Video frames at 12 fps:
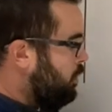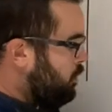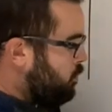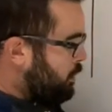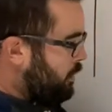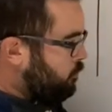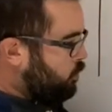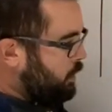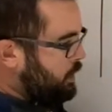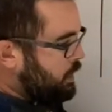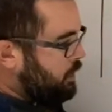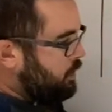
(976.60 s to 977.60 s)
We have 1
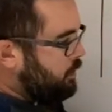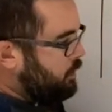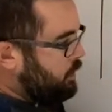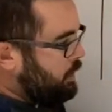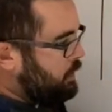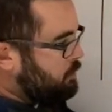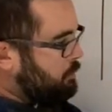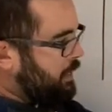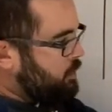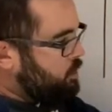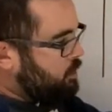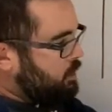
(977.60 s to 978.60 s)
here, it's
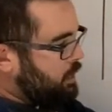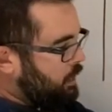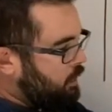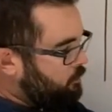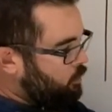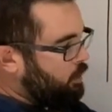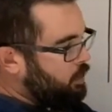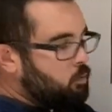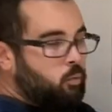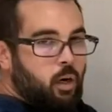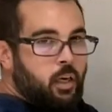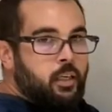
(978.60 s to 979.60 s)
matched to -1
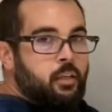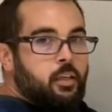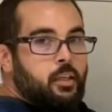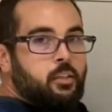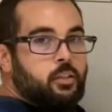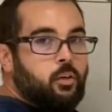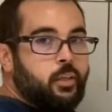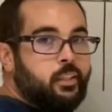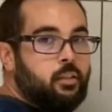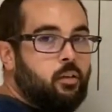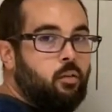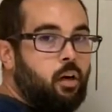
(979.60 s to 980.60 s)
and 1. So it's
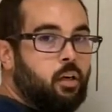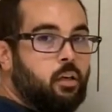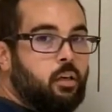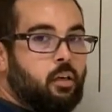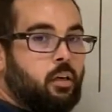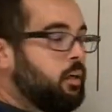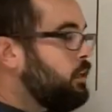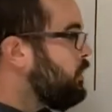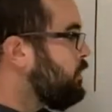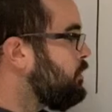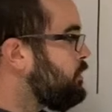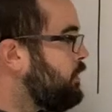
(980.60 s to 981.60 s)
no longer
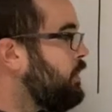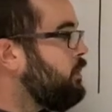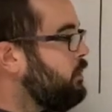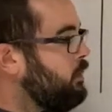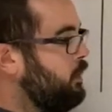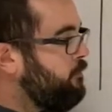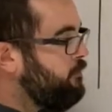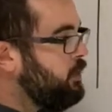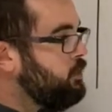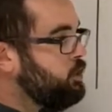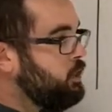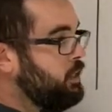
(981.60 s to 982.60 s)
considered a
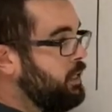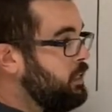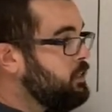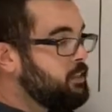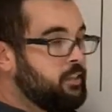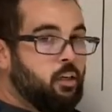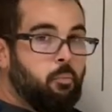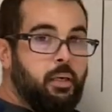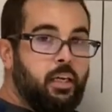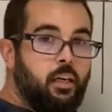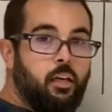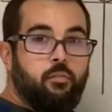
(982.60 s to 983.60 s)
function. It could still be
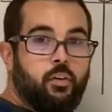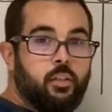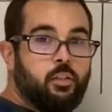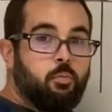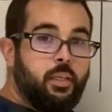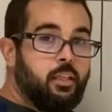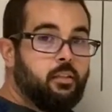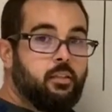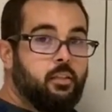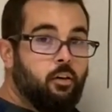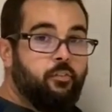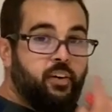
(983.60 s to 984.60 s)
an inverse. We could
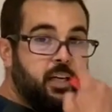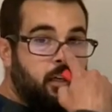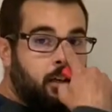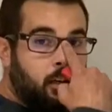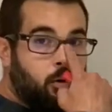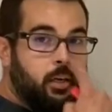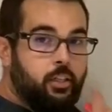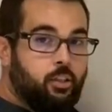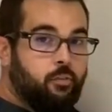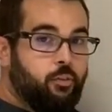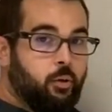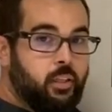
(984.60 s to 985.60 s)
still find an
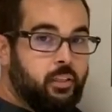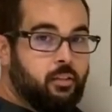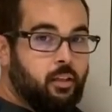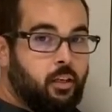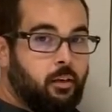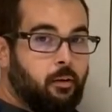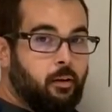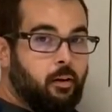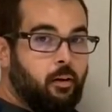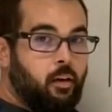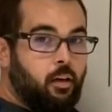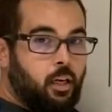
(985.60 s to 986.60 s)
equation for this thing.
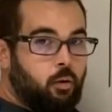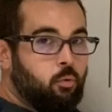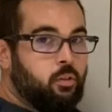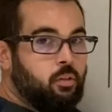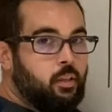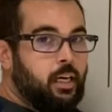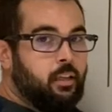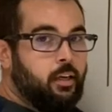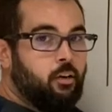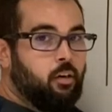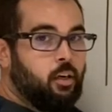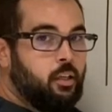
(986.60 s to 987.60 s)
And we'll do that
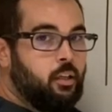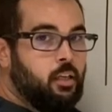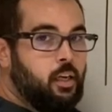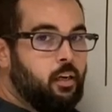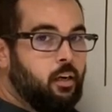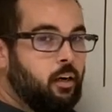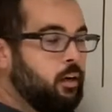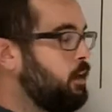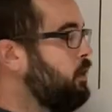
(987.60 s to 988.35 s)
later on in the year.